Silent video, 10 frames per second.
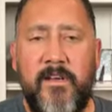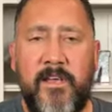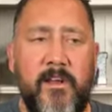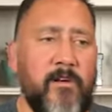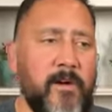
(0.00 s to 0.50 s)

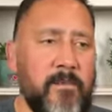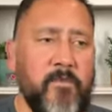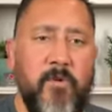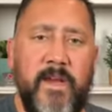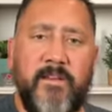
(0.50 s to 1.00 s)
You know,
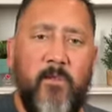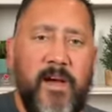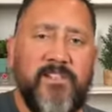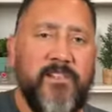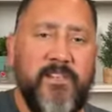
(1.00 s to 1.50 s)
I'm going to
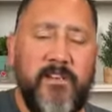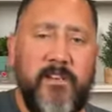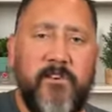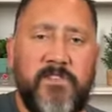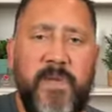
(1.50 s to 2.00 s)
Washington to
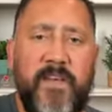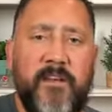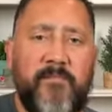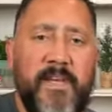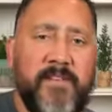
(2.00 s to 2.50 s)
go speak
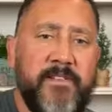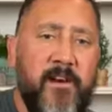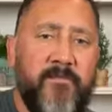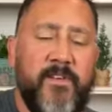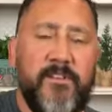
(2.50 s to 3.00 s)
at a men's
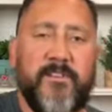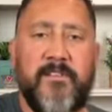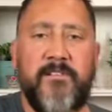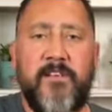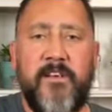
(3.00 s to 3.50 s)
conference
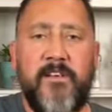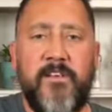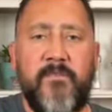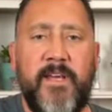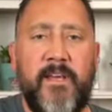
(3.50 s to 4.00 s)
and
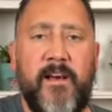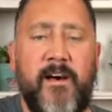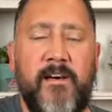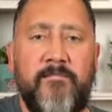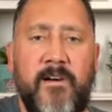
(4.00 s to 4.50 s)
doing uh,
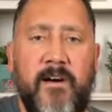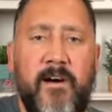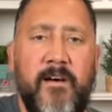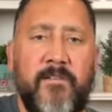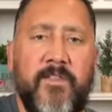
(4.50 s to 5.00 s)

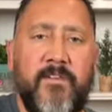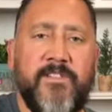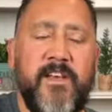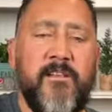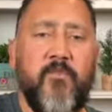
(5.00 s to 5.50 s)
uh, their
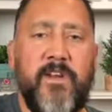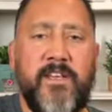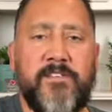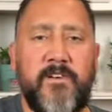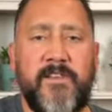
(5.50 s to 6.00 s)
Sunday
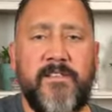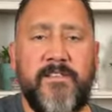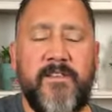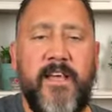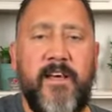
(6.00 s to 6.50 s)
morning service
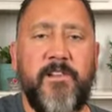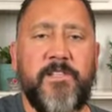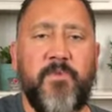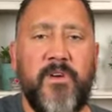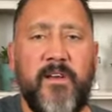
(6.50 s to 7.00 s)
in
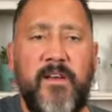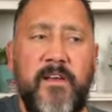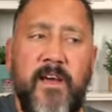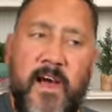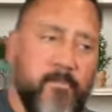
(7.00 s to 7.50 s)
Ellensburg.
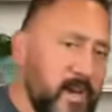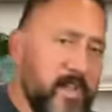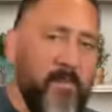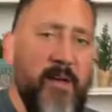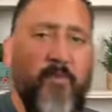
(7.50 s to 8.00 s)
I'm
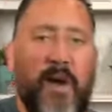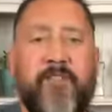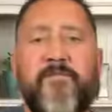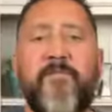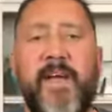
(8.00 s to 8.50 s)
bringing my
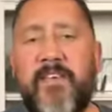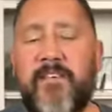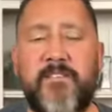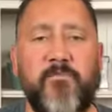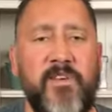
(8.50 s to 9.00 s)
wife and my
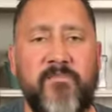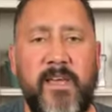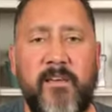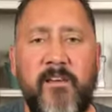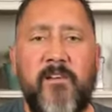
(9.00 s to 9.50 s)
kids with
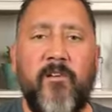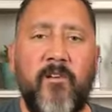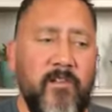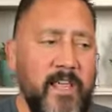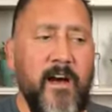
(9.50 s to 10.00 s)
me.
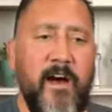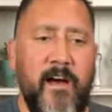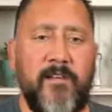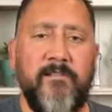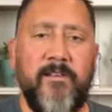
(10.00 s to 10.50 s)
Early
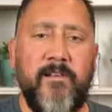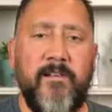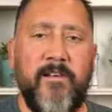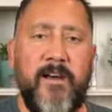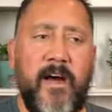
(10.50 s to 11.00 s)
on,
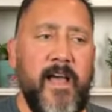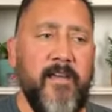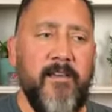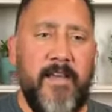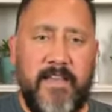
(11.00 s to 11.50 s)
I
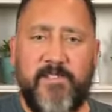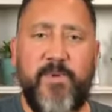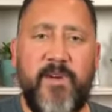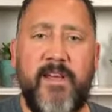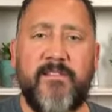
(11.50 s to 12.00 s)

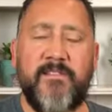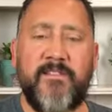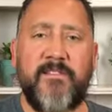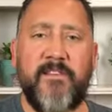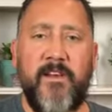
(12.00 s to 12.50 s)

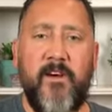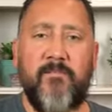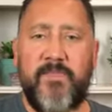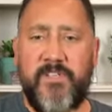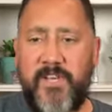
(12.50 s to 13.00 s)
experienced, you
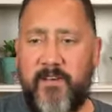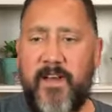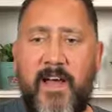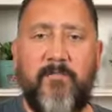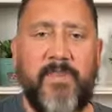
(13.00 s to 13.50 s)
know, Michelle
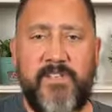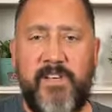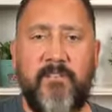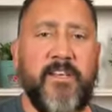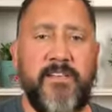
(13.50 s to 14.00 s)
and and
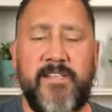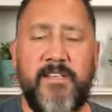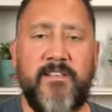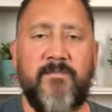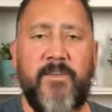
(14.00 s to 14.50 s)
Michelle can
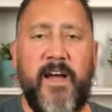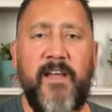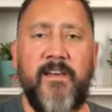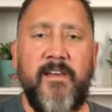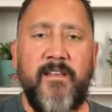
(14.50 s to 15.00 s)

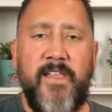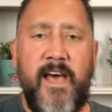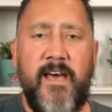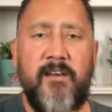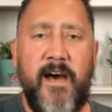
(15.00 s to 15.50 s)
testify
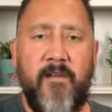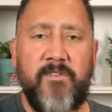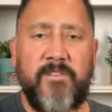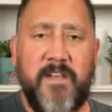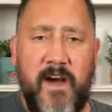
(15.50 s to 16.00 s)
that I
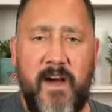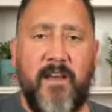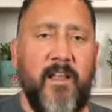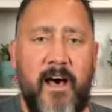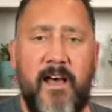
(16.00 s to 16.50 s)
was gone
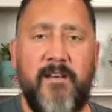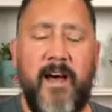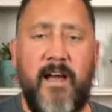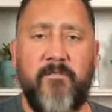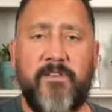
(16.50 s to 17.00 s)
a lot,
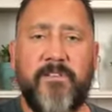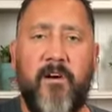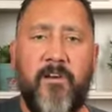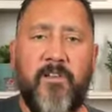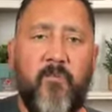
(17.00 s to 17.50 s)
I was
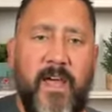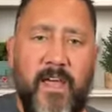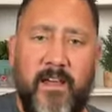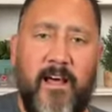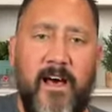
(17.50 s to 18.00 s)
called away
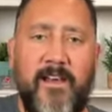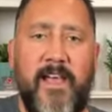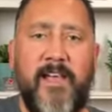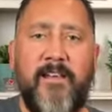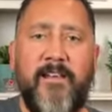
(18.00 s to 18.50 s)
a lot,
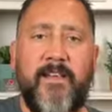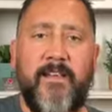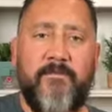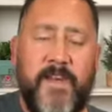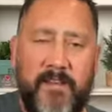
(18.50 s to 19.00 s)
and
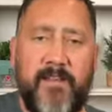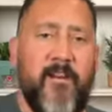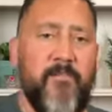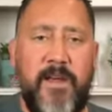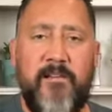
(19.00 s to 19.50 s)
it affected
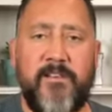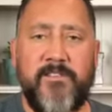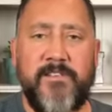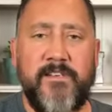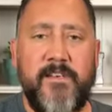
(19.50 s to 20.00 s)
our
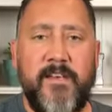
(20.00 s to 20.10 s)
marriage.